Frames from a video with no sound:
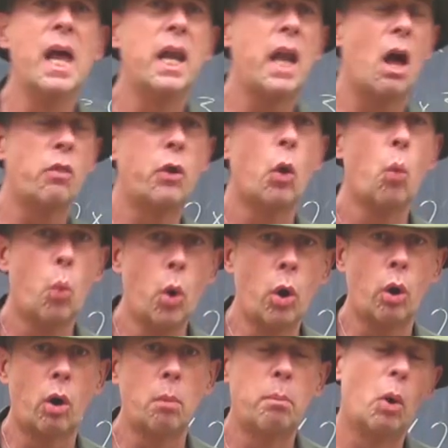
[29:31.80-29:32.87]
Now, there
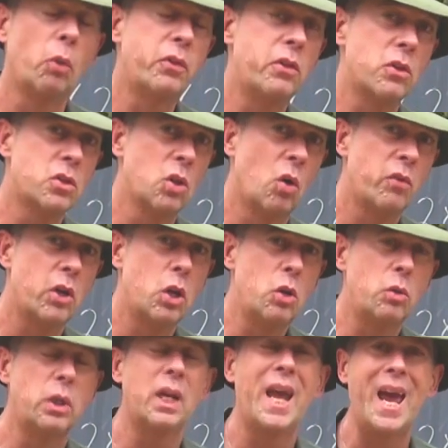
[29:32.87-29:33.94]
were, both in the Soviet
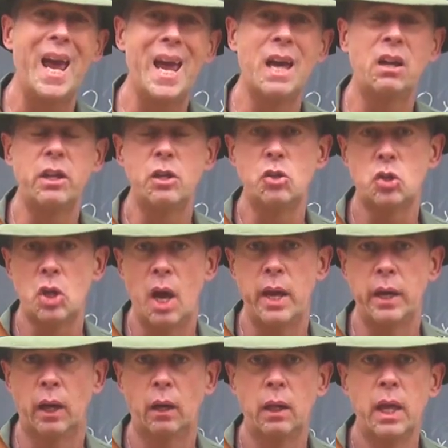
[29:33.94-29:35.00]
Union and in
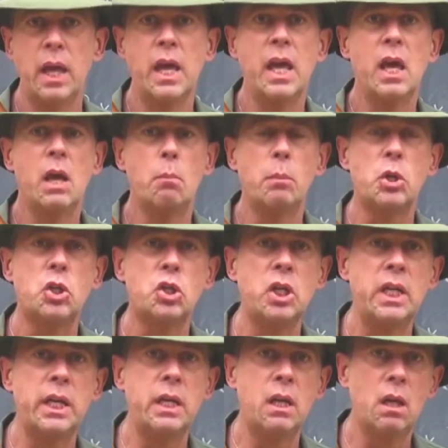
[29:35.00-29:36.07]
China,
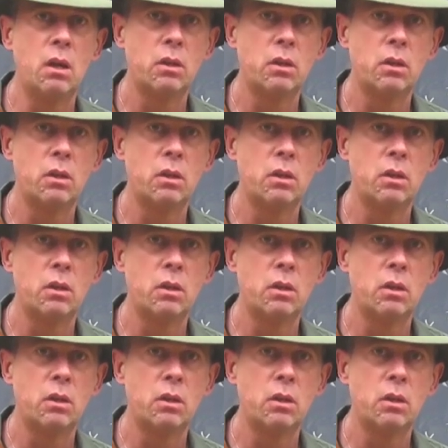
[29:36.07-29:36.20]
machined